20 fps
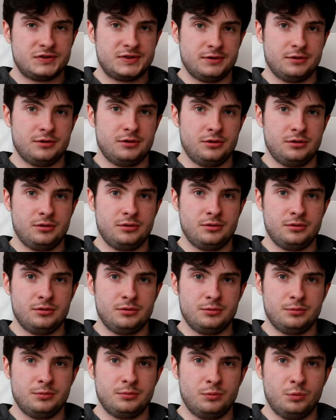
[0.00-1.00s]

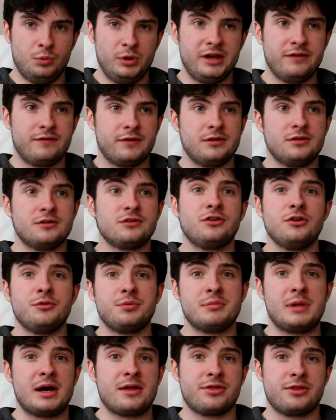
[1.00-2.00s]
to weave in the
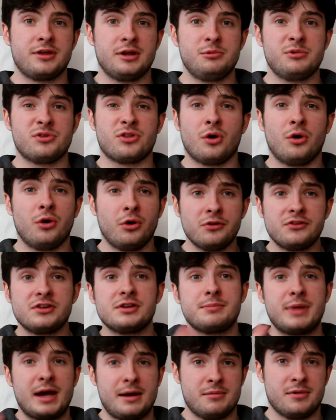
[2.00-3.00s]
Superman theme with the
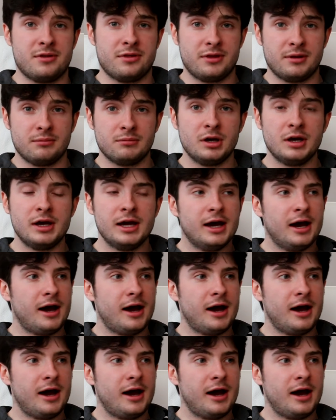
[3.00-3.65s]
haunting Batman theme.